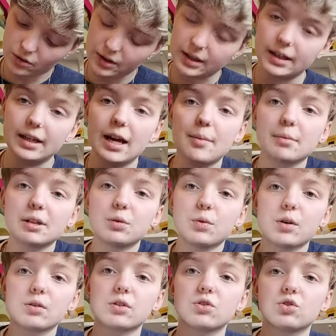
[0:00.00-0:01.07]
the Emily
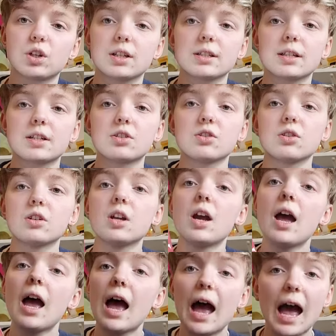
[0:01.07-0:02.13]
Wilson translation.
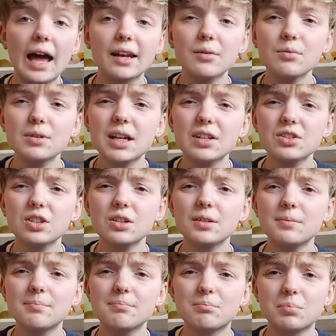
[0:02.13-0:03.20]
And it was
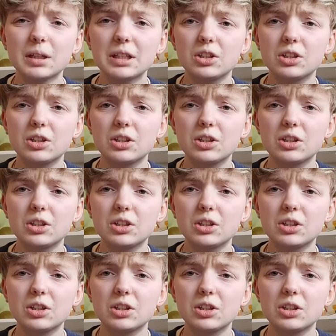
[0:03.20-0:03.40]
actually pretty